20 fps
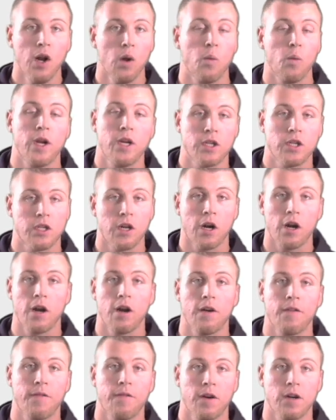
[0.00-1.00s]
We just started
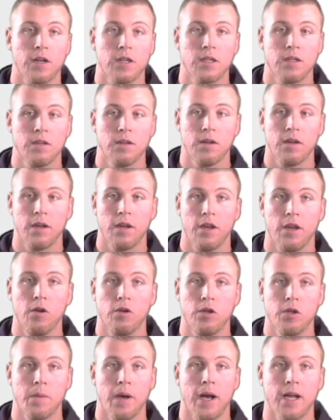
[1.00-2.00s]
our first
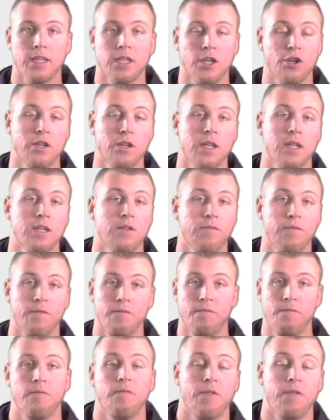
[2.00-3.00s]
YouTube ad series that's
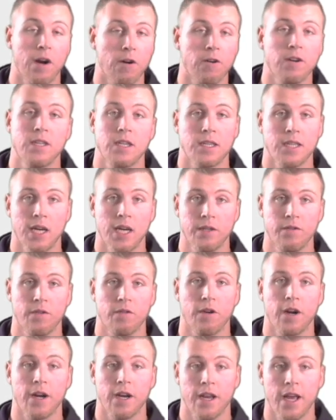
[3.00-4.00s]
very successful
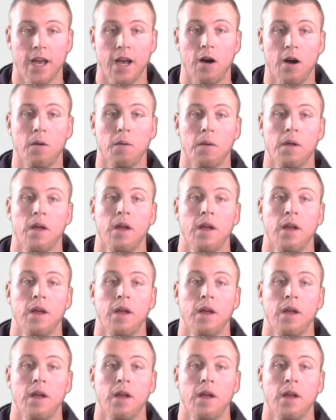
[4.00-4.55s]
right now.